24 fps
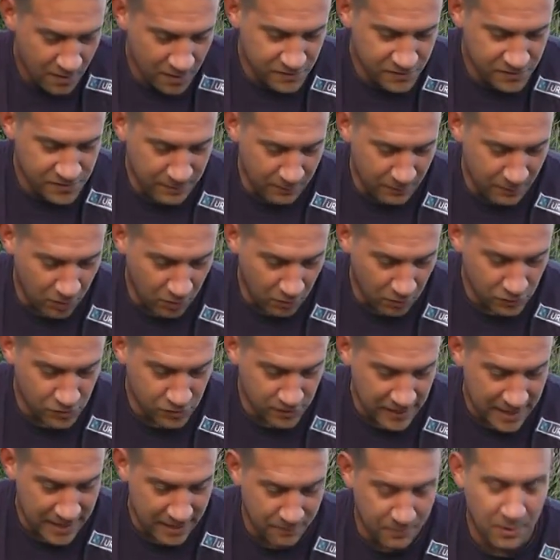Typical, just
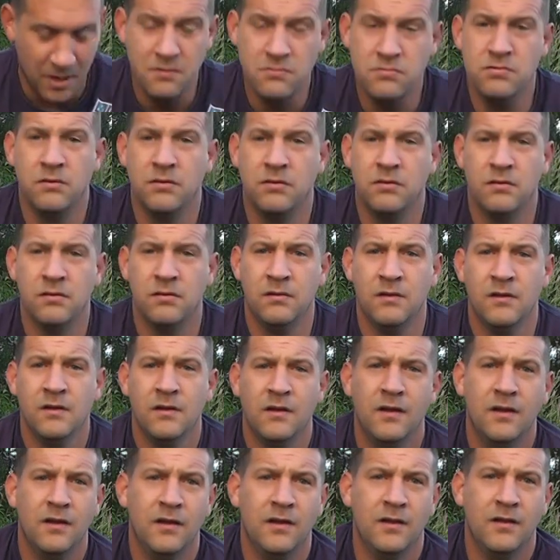out of the blue.
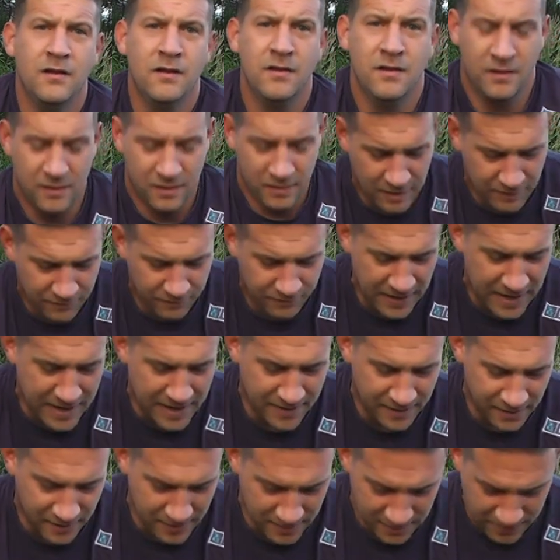
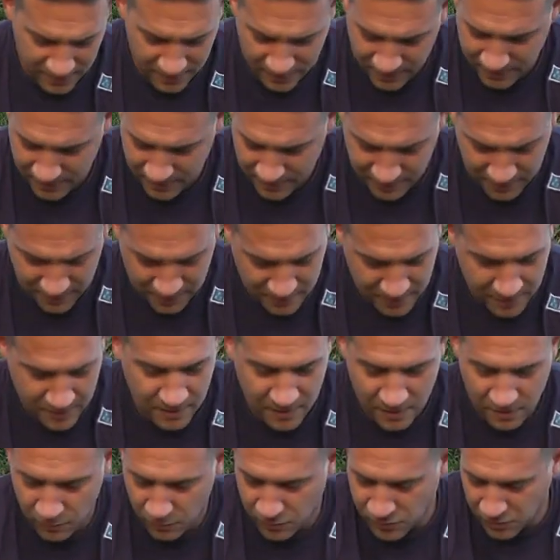Left-hander.
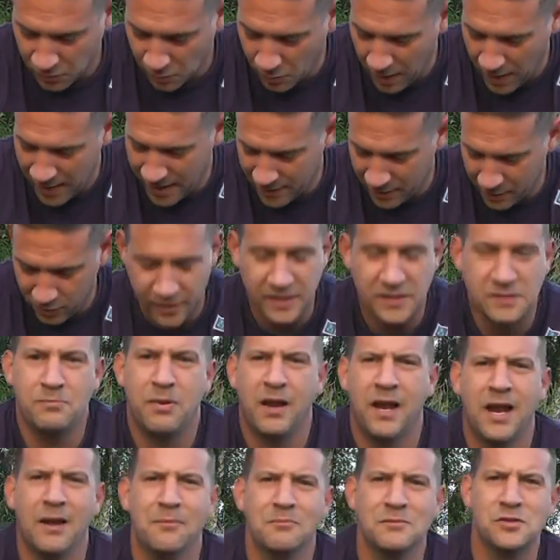Was away, and I've got this
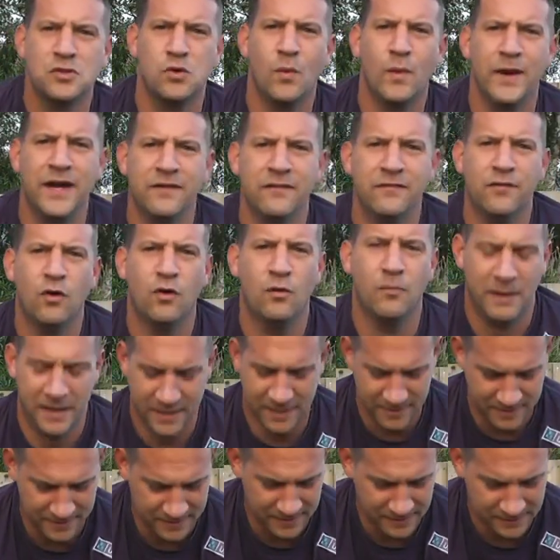plump 24
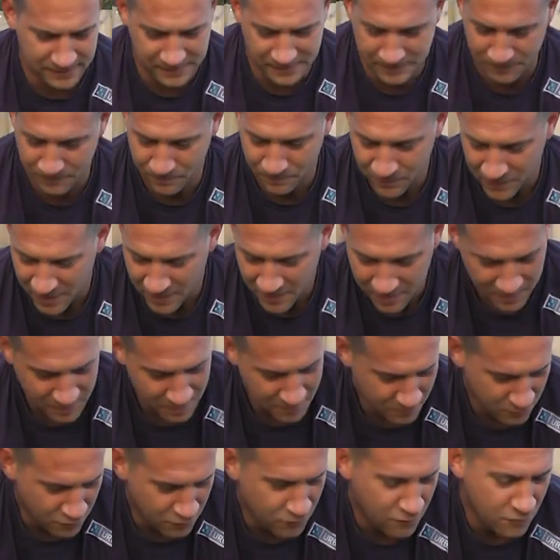pounder.
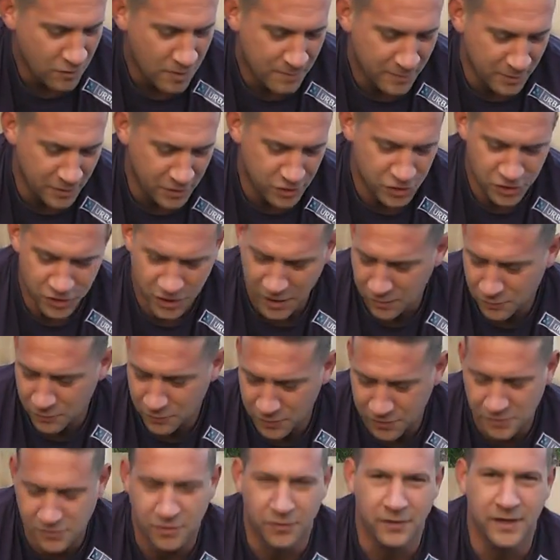Look at the
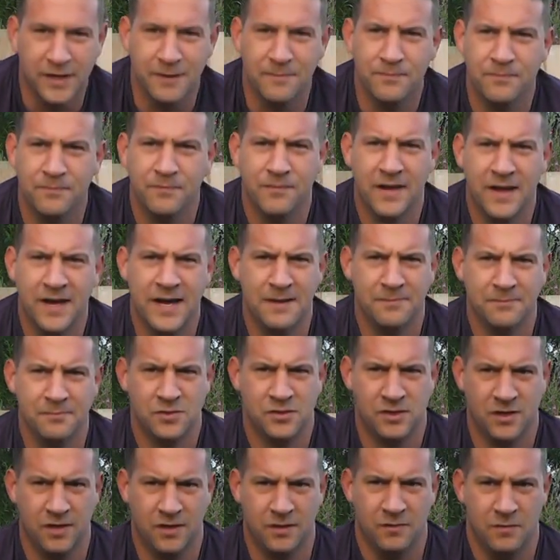shoulders on it.
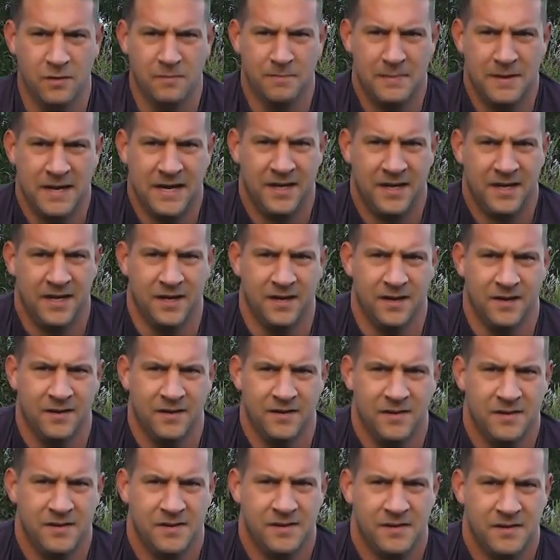Absolute immaculate
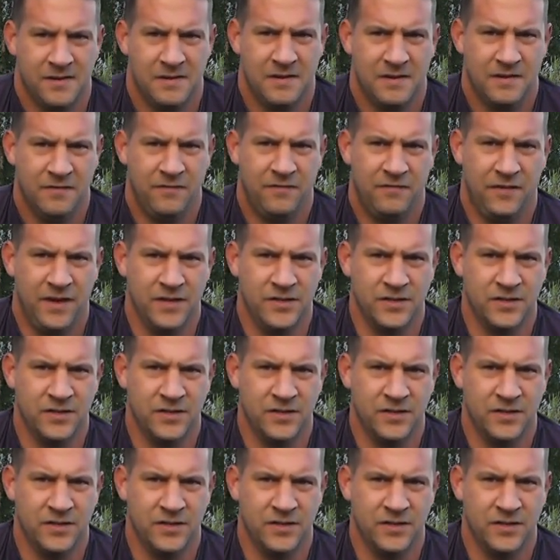fish.